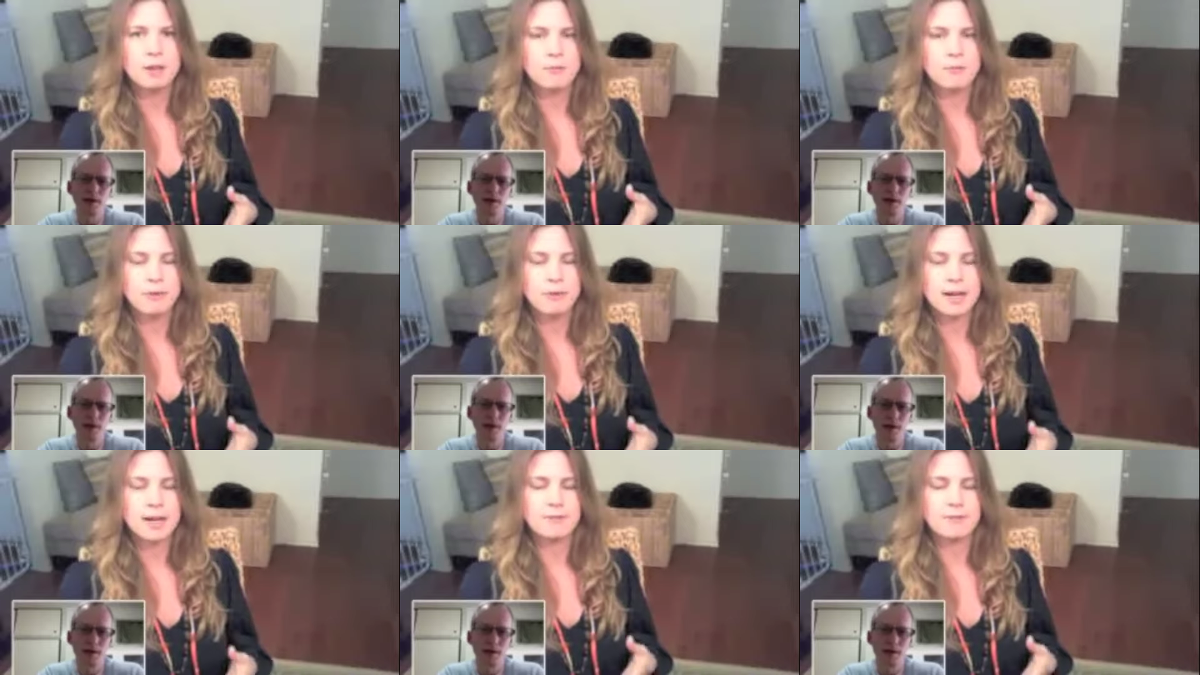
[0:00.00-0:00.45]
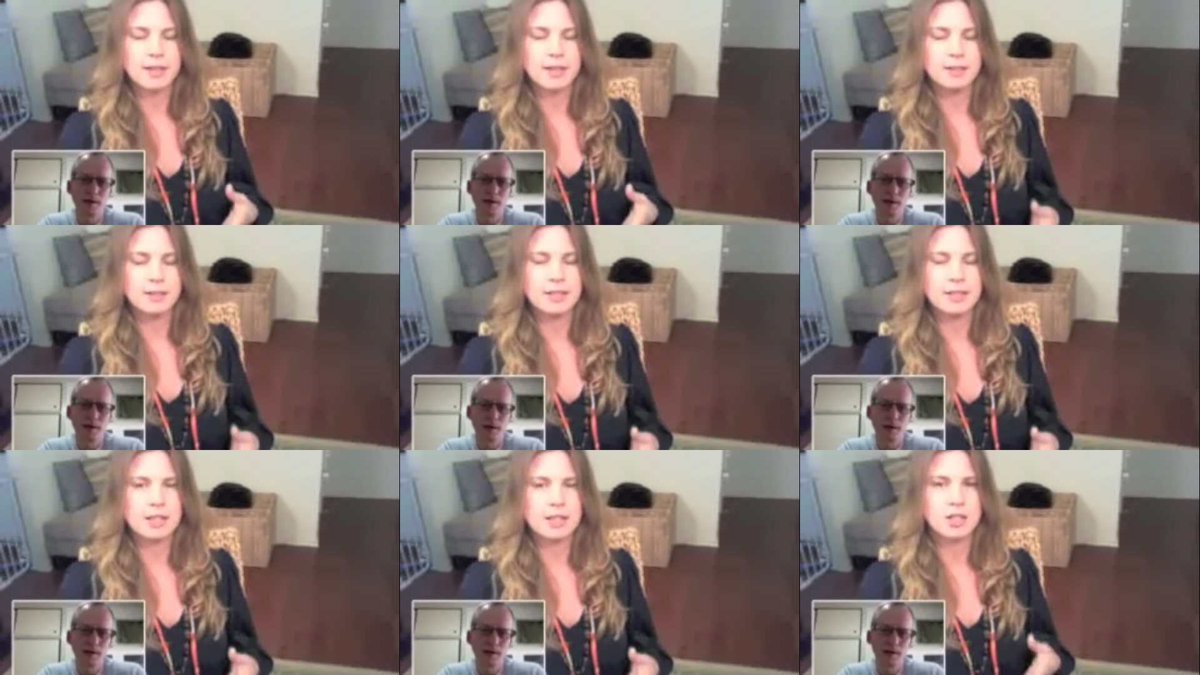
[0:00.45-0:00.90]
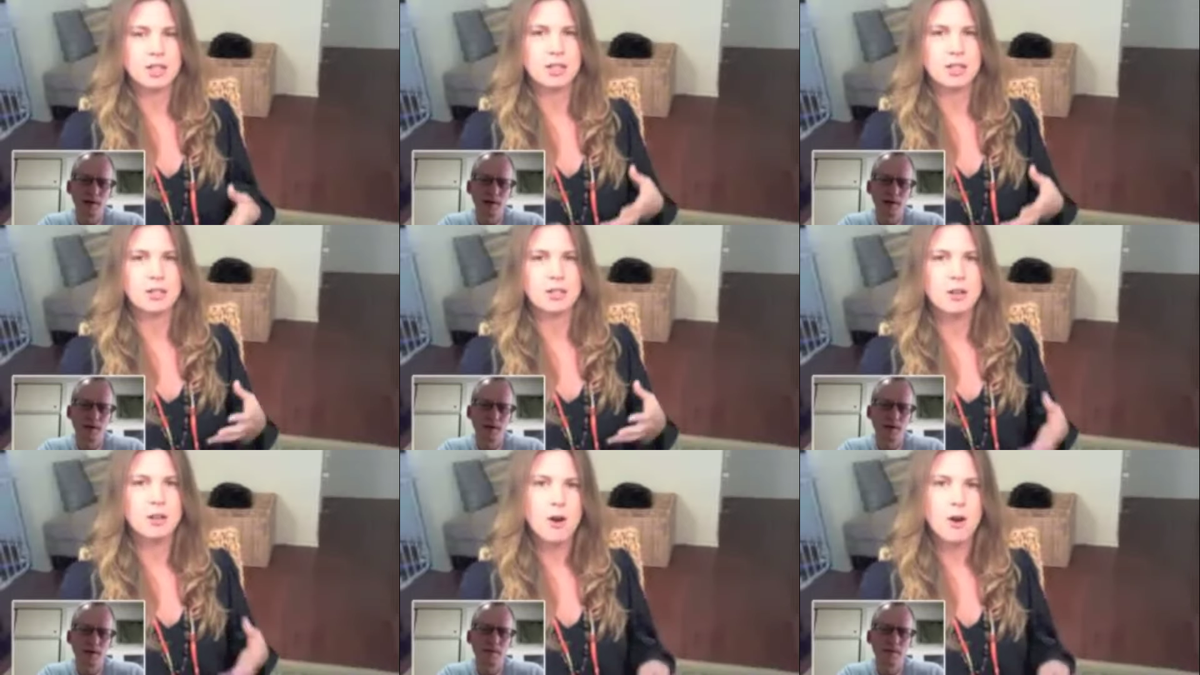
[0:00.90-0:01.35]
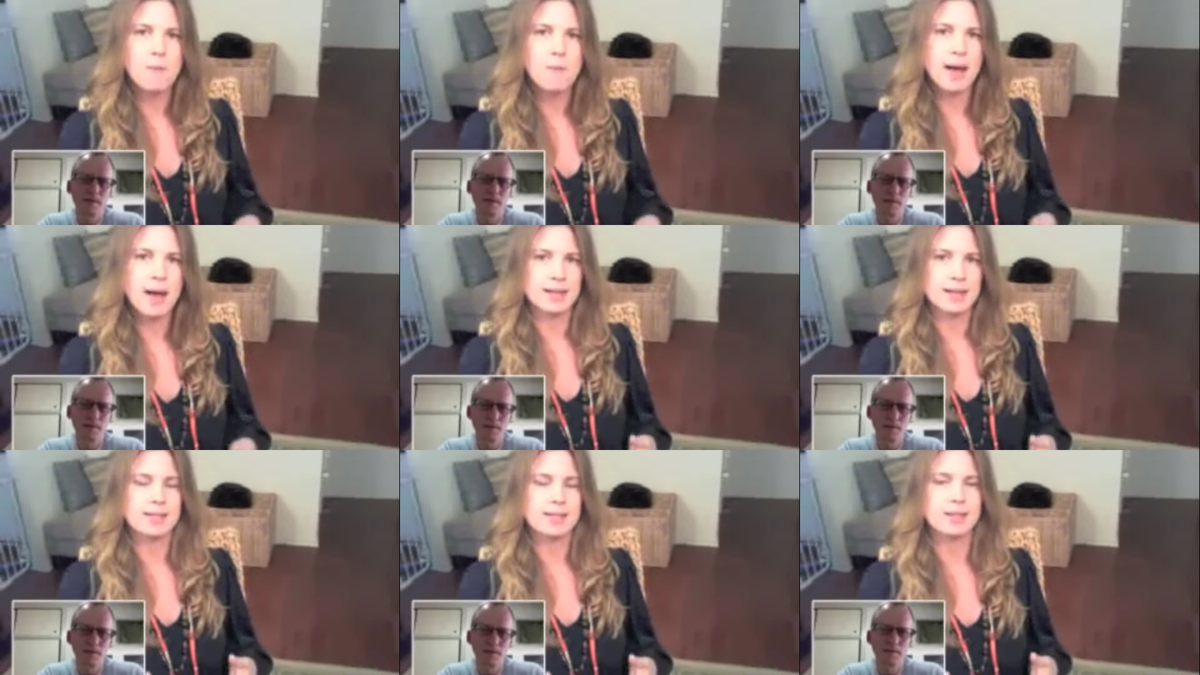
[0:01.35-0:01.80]
Speaker 1: your brand foundation.
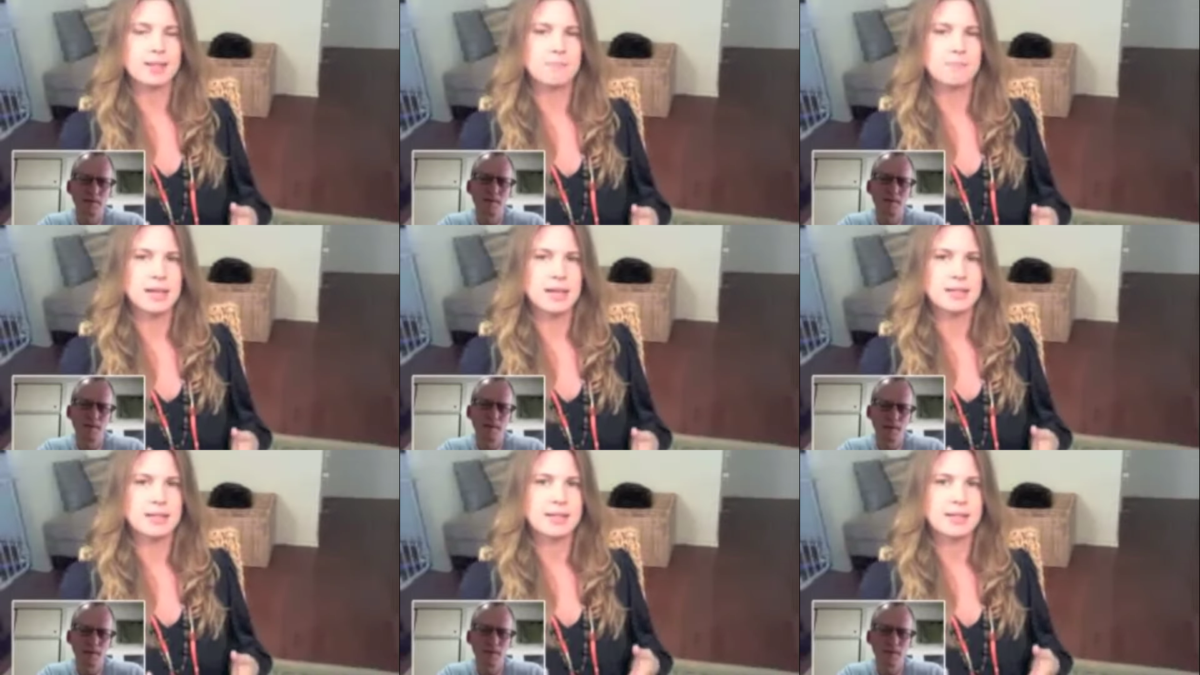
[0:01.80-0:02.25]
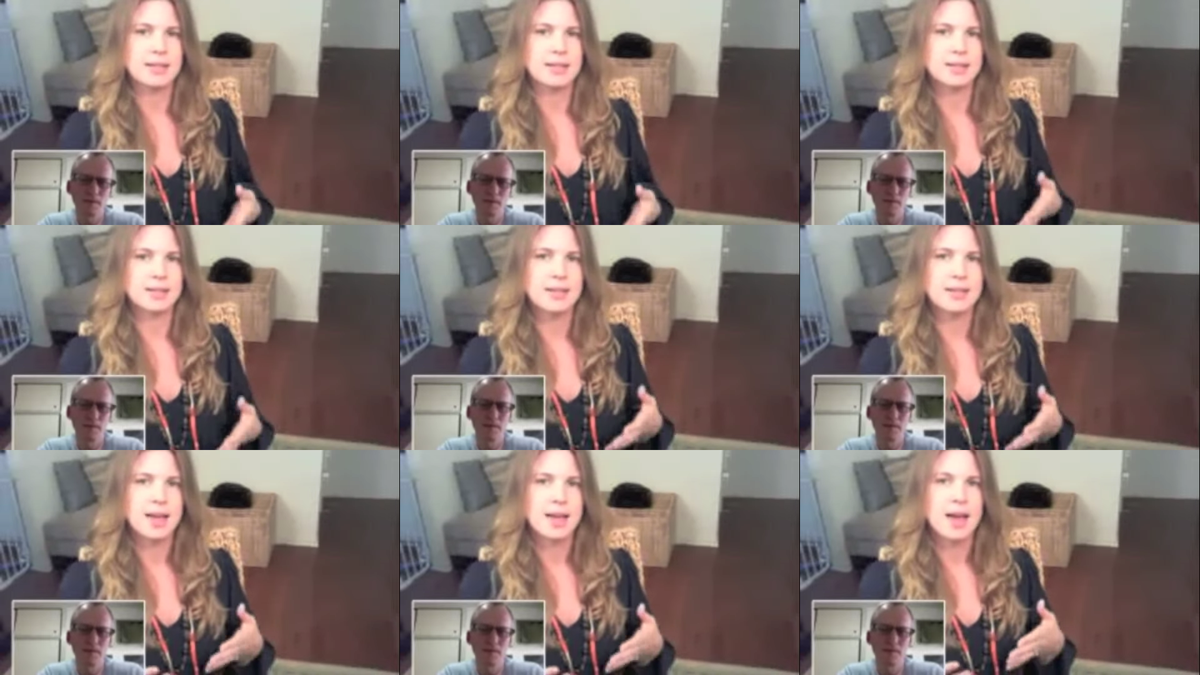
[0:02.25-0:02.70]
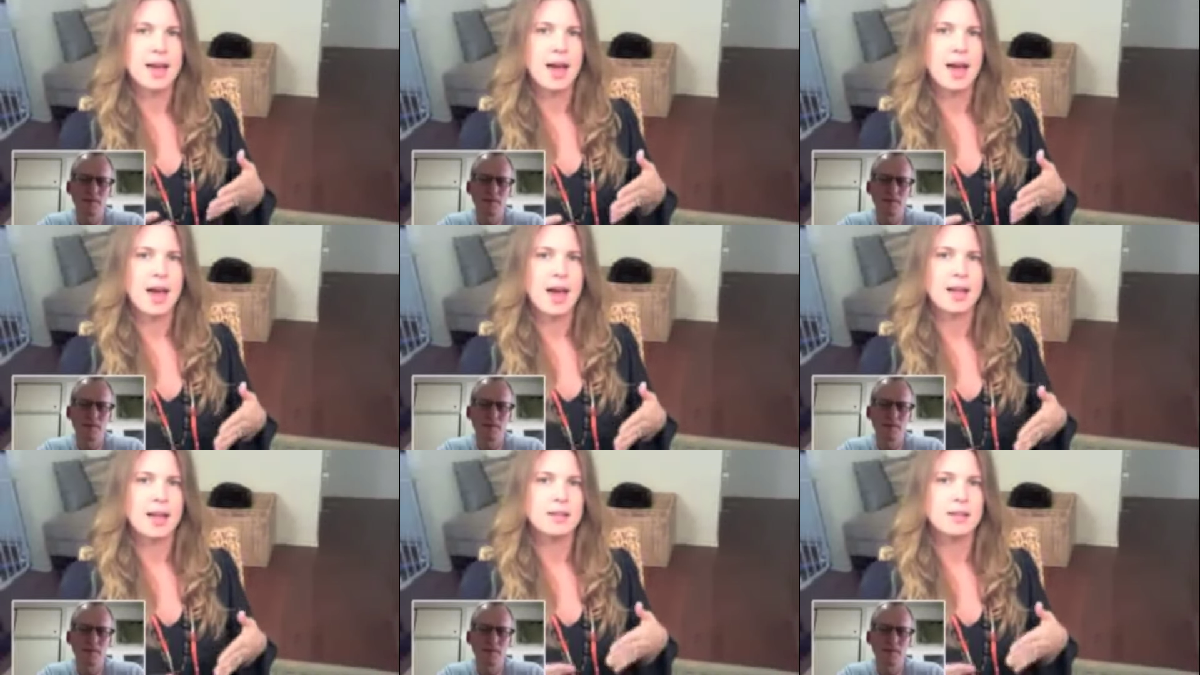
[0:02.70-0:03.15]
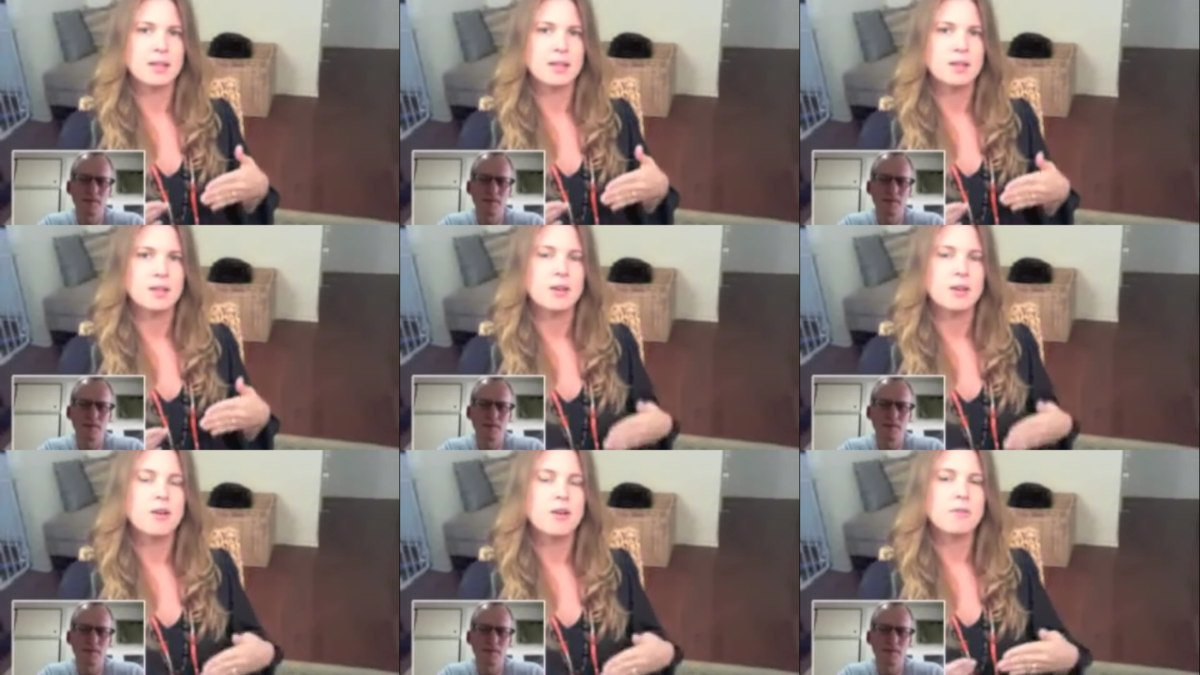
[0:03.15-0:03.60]
Go back to the basics
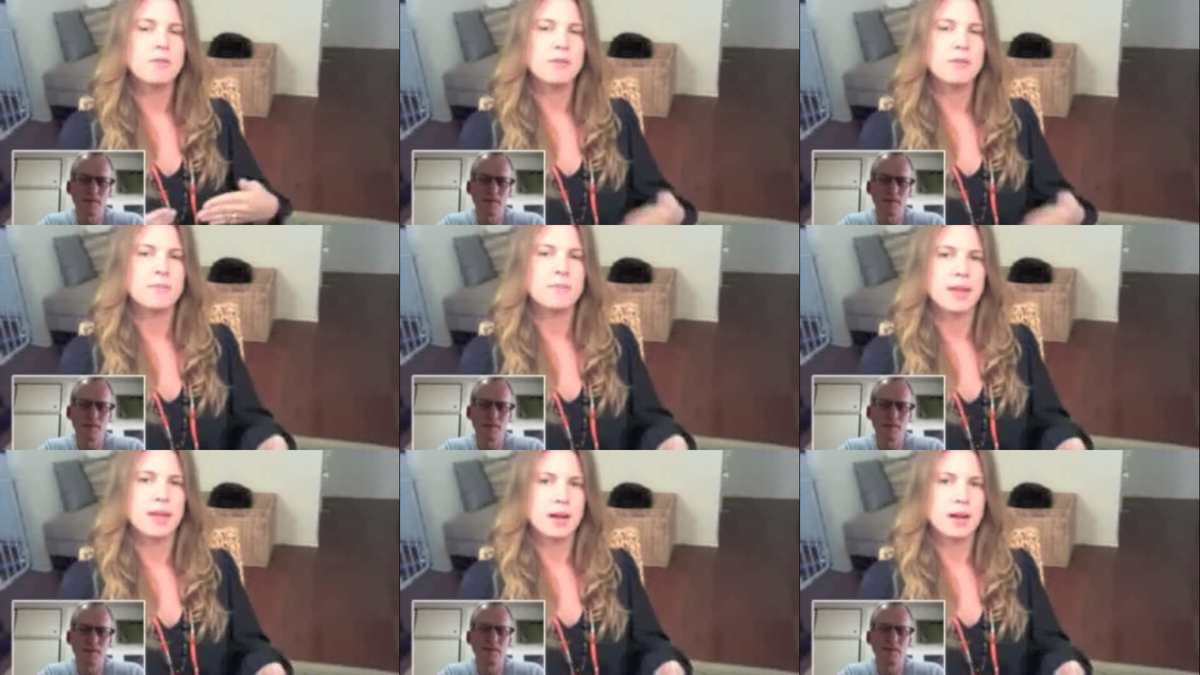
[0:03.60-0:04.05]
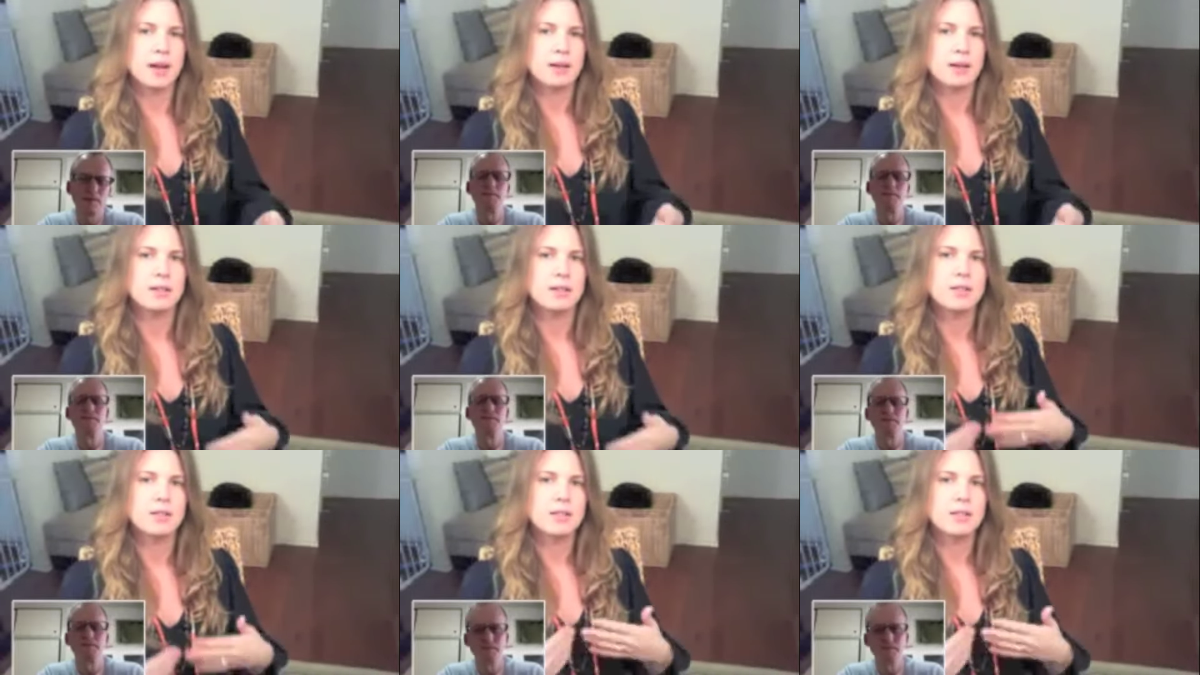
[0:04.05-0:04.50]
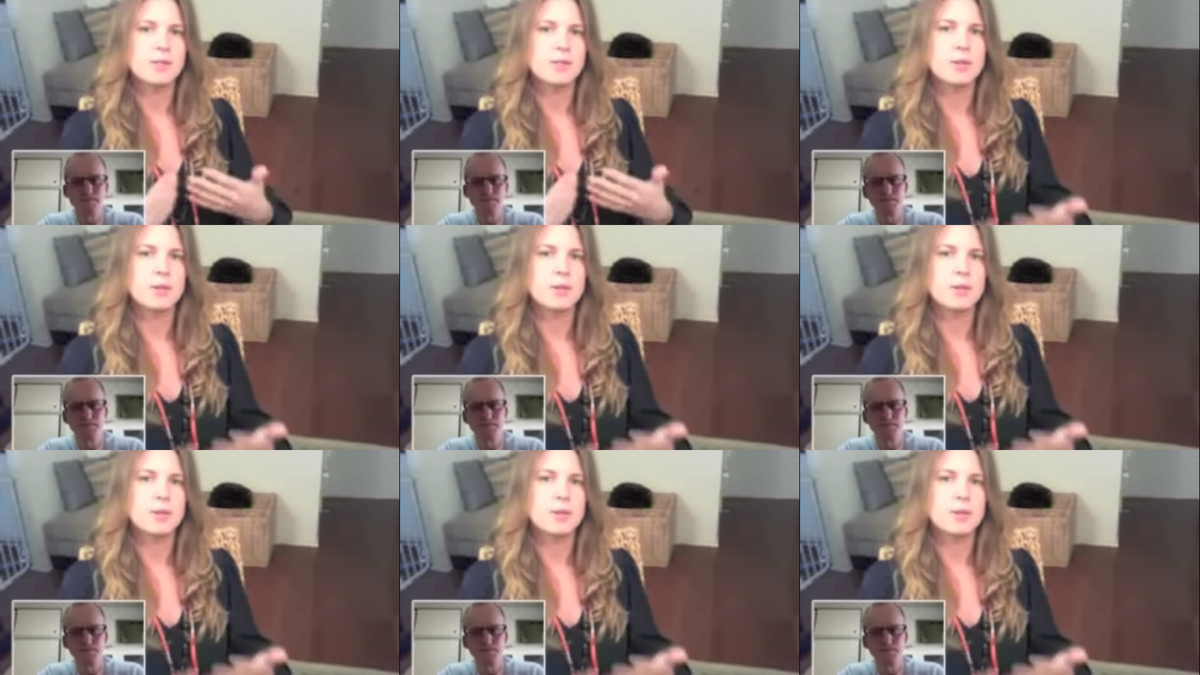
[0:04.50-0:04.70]
and go from there. Hmm. See